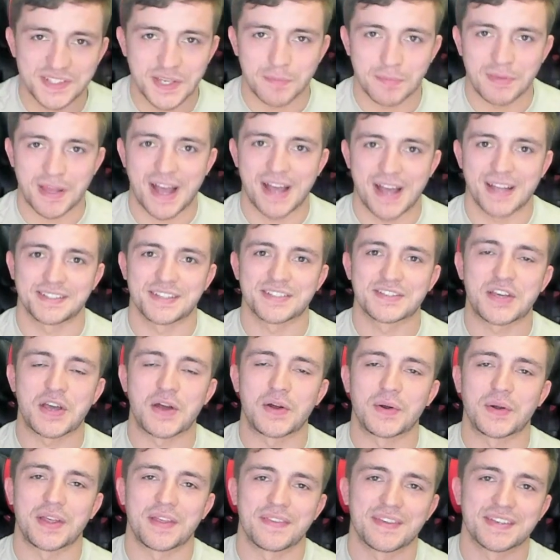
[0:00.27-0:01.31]
up, guys? It's
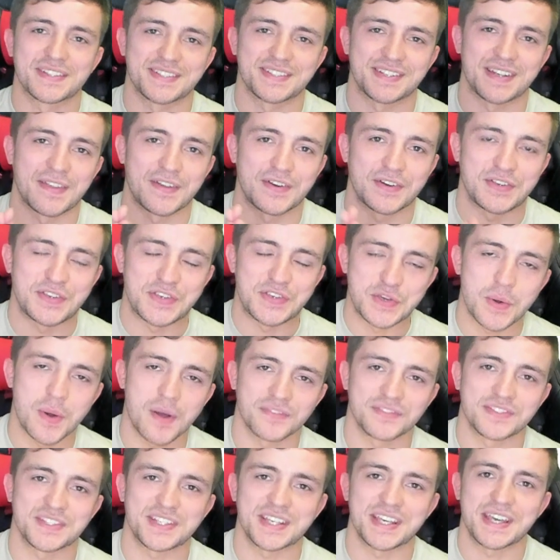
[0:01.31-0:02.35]
Cody, and this is another
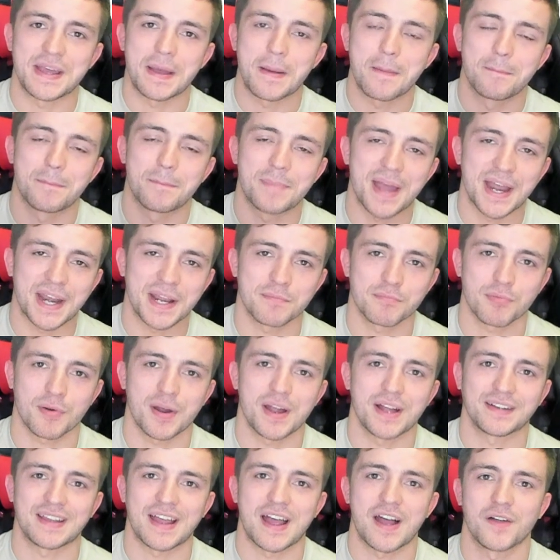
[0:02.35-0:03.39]
UFC betting
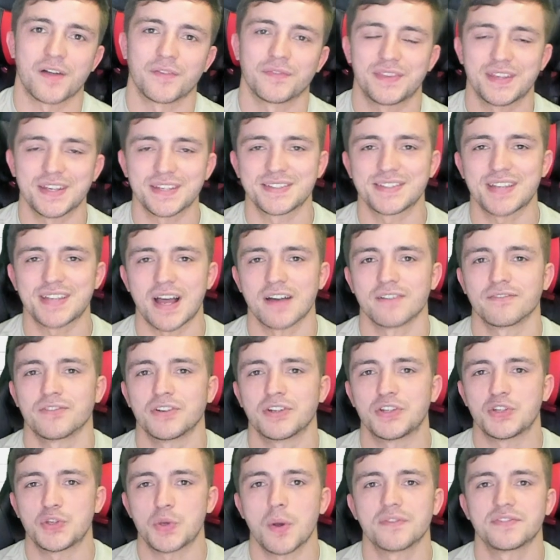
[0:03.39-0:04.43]
breakdown, this time
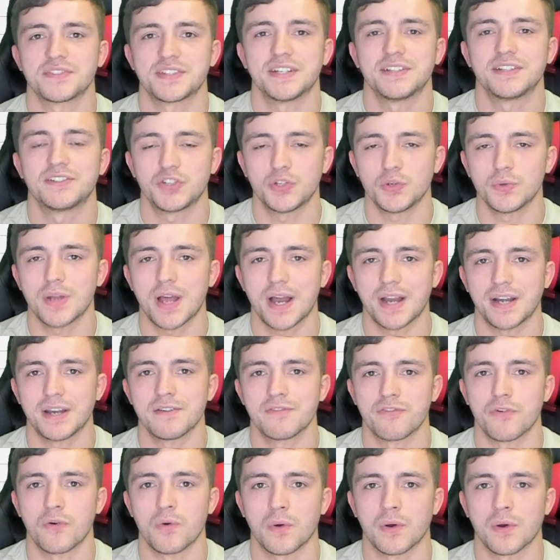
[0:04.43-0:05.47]
for UFC
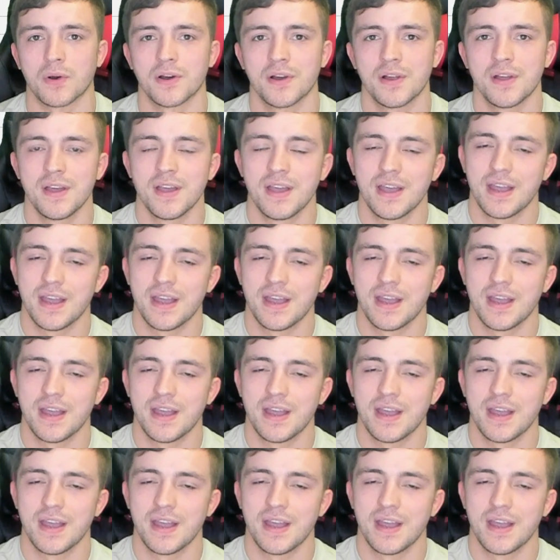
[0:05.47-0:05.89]
294.